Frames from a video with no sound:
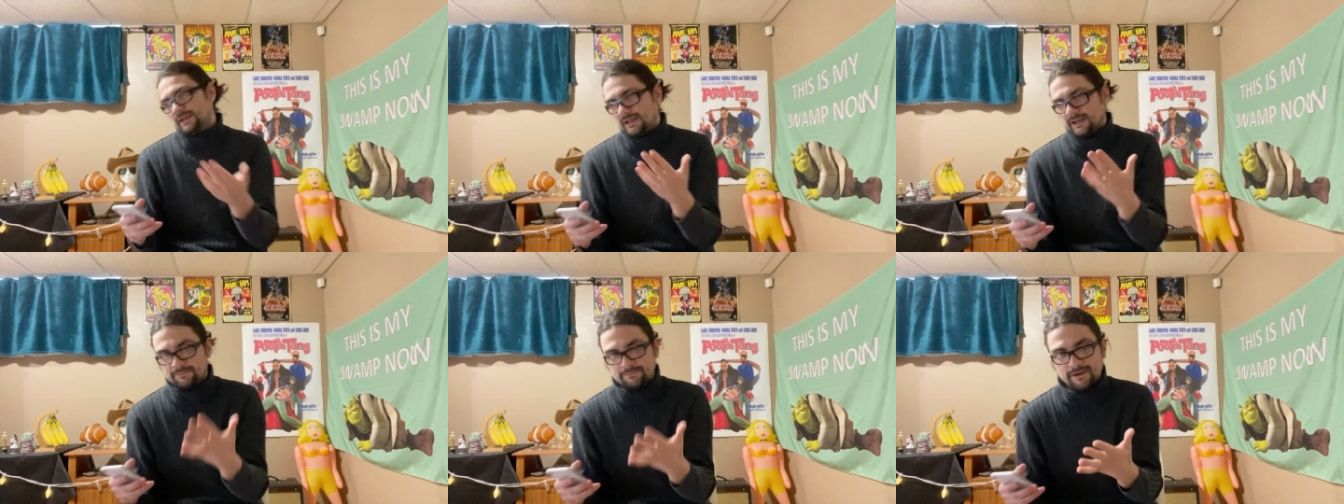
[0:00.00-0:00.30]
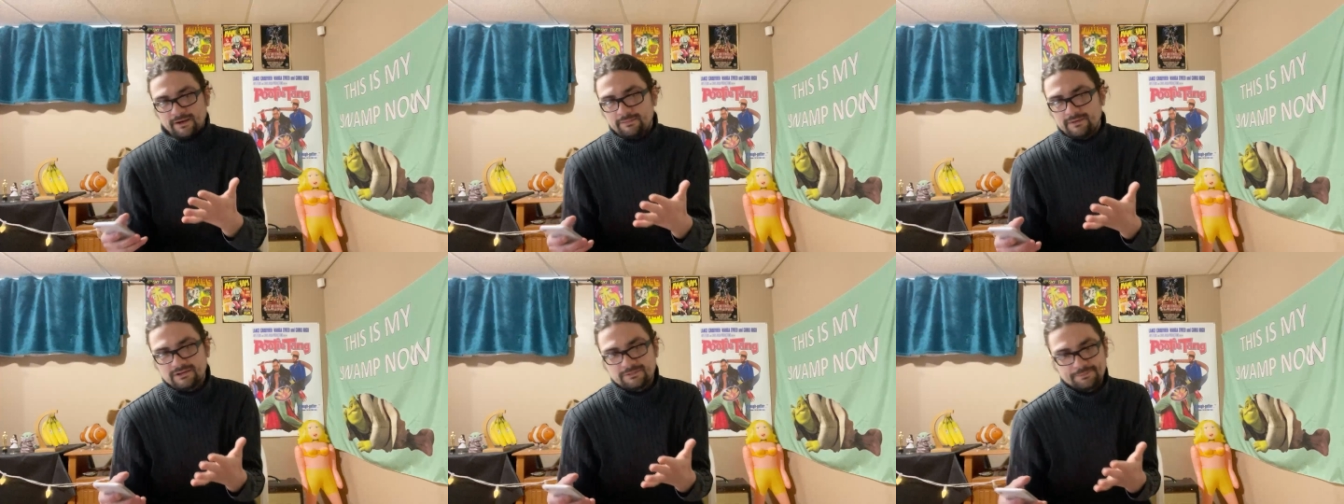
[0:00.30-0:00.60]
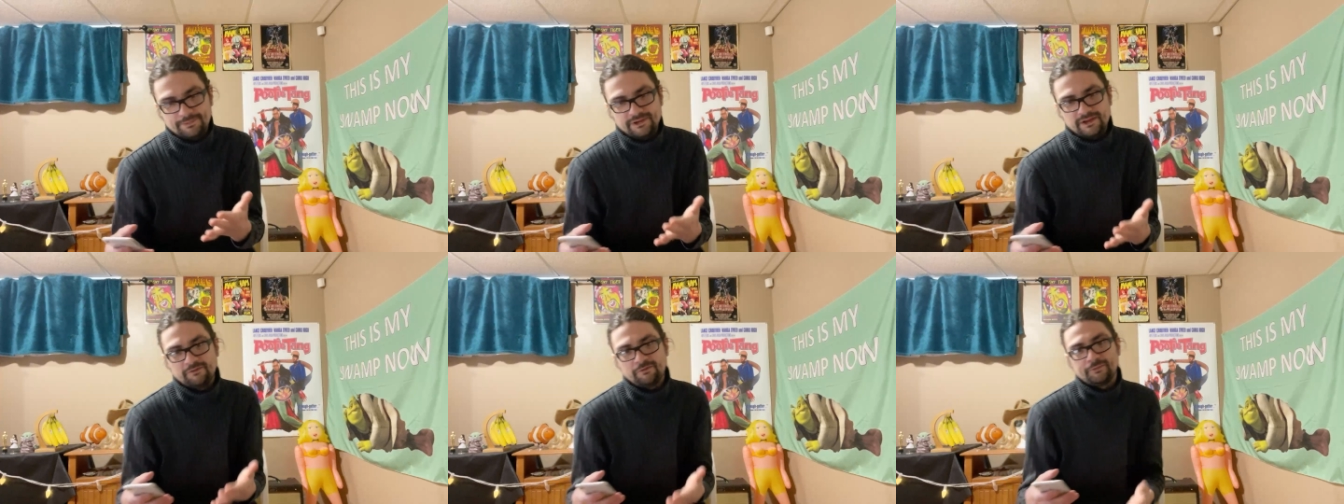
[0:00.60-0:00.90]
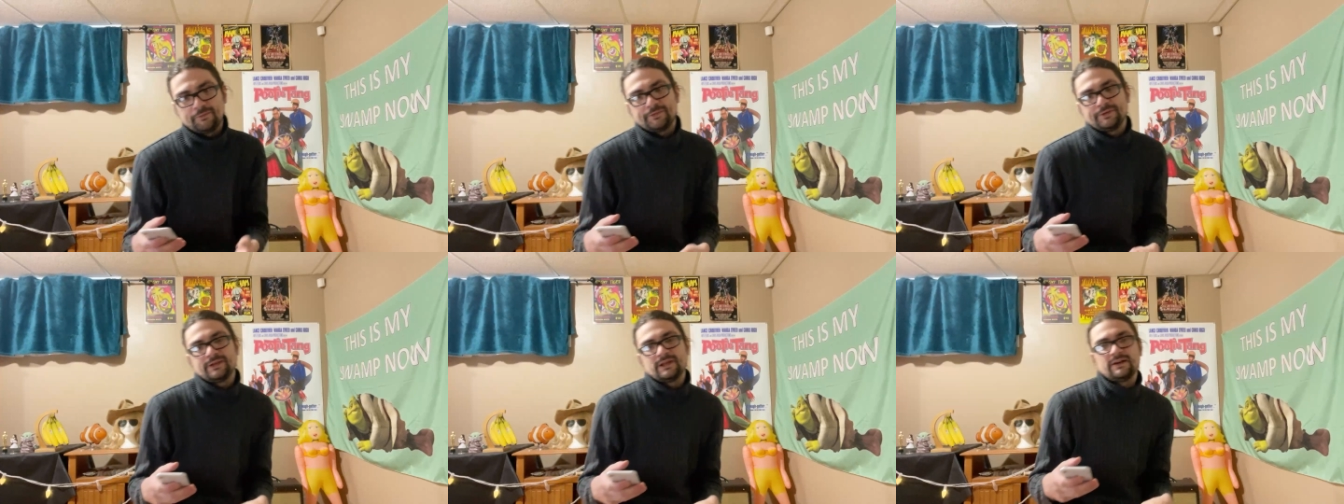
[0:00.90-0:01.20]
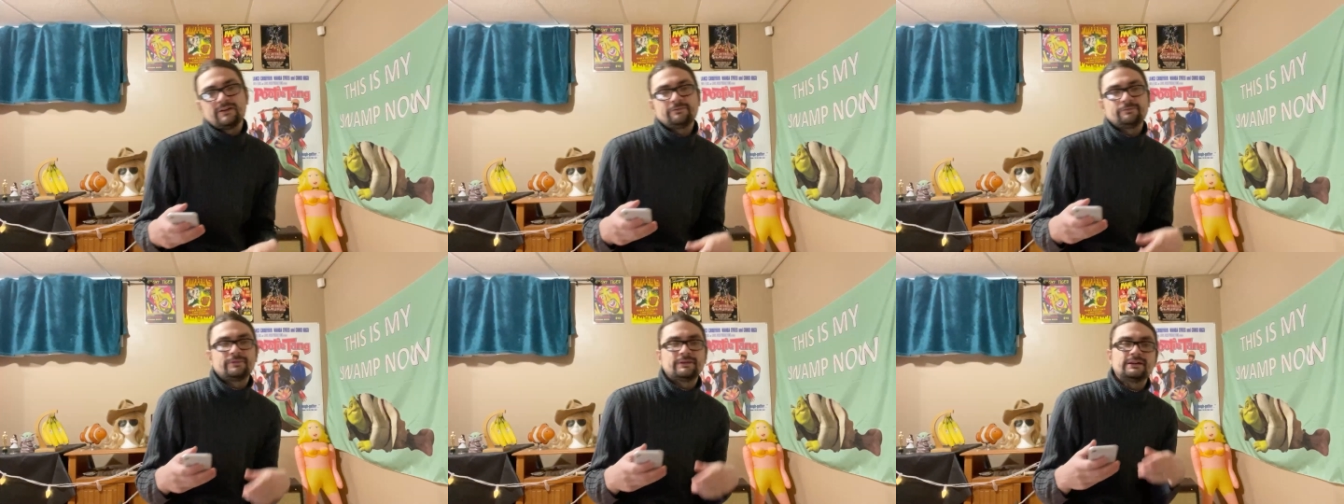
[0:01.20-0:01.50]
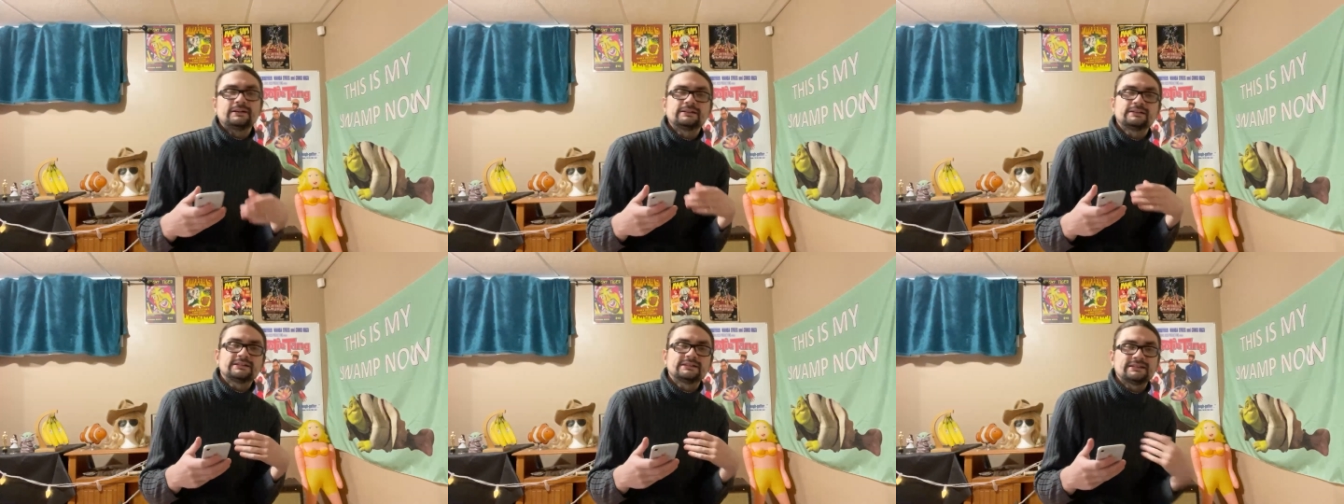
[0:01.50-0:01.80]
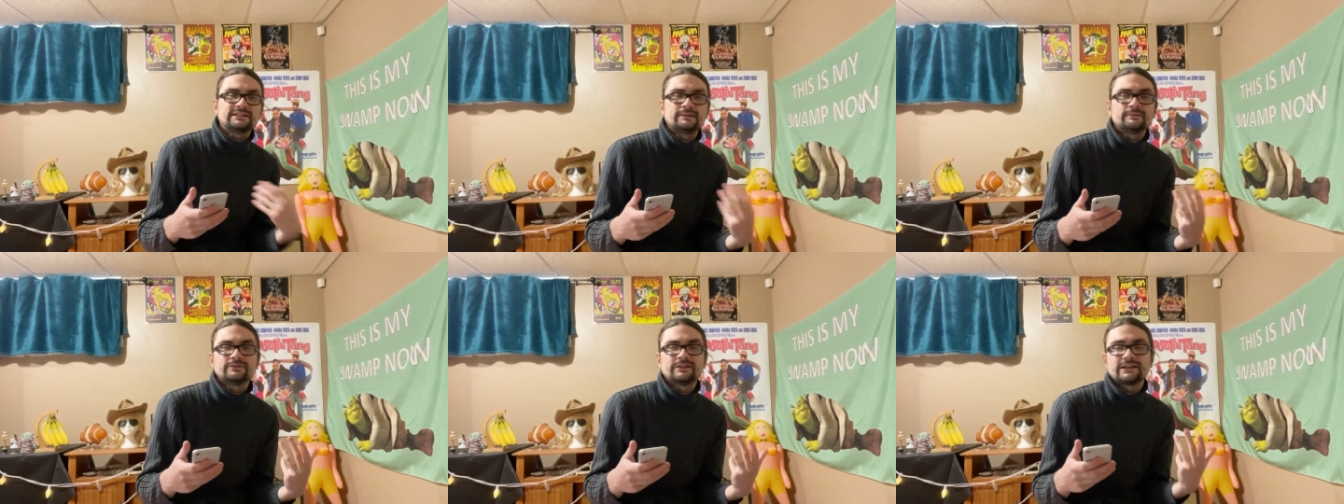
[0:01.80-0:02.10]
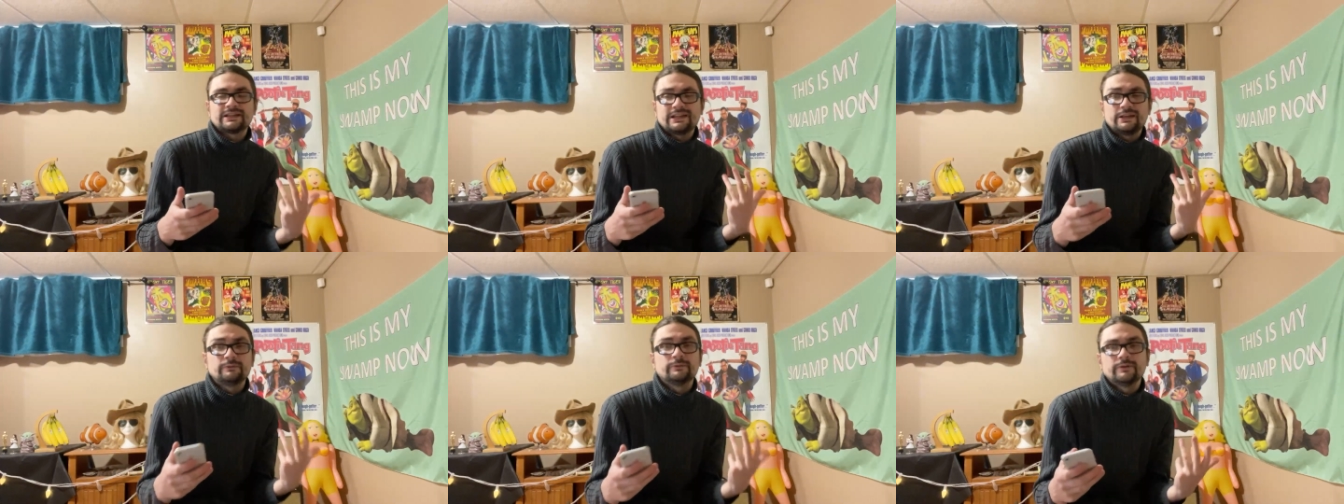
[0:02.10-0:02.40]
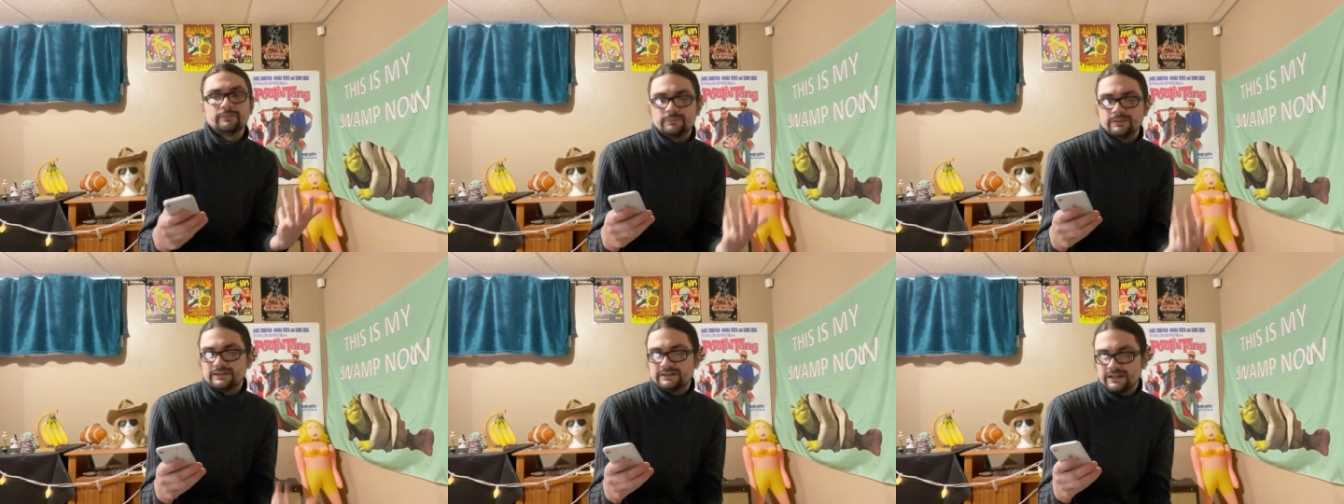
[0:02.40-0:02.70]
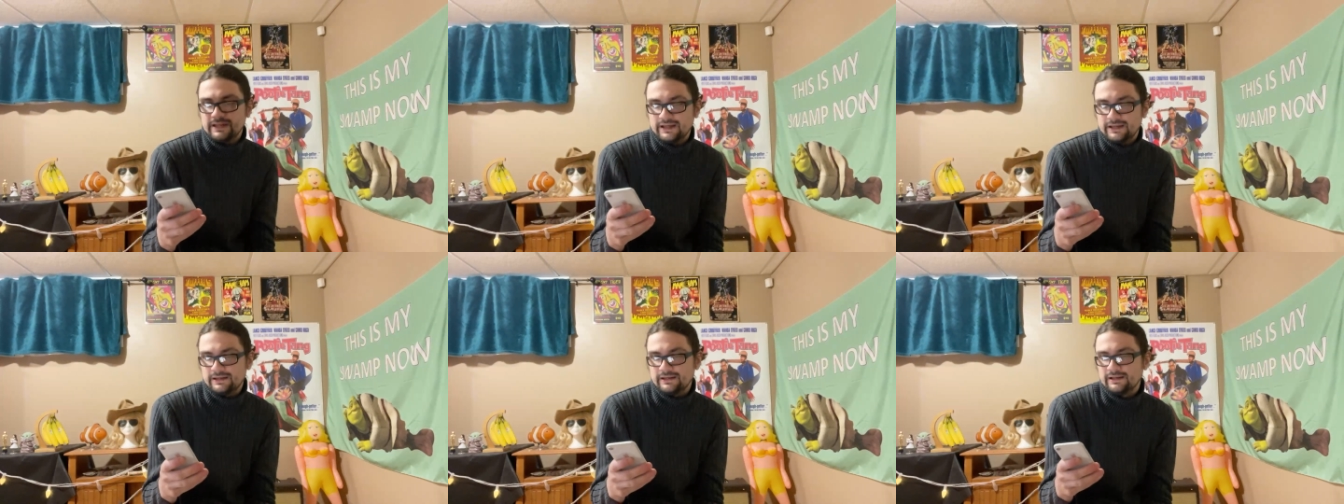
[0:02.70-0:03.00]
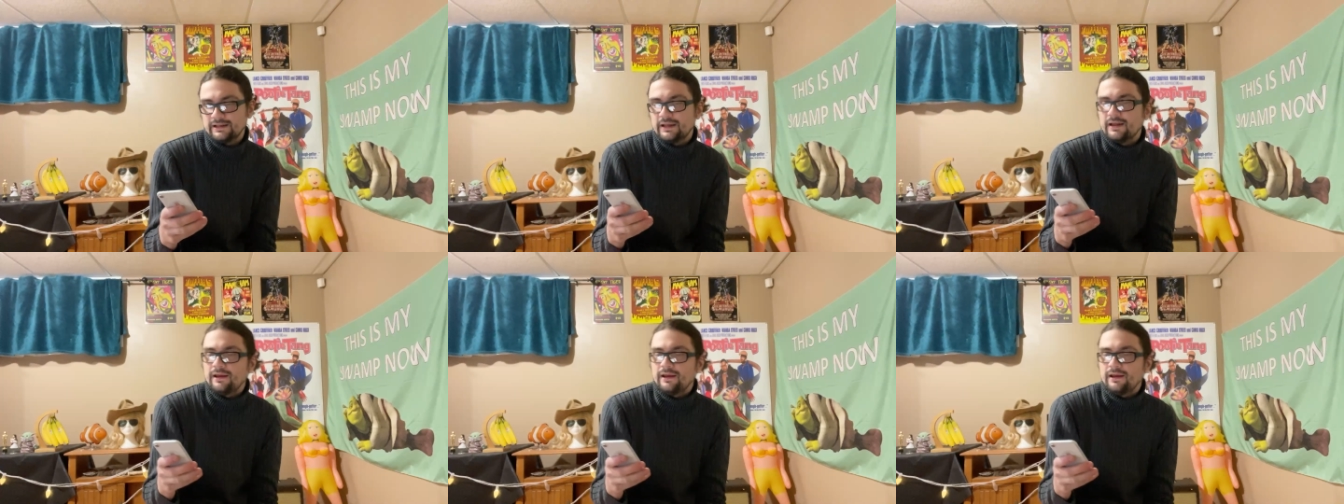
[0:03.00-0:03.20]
Maybe it's believable enough, but it just seems like he would be dead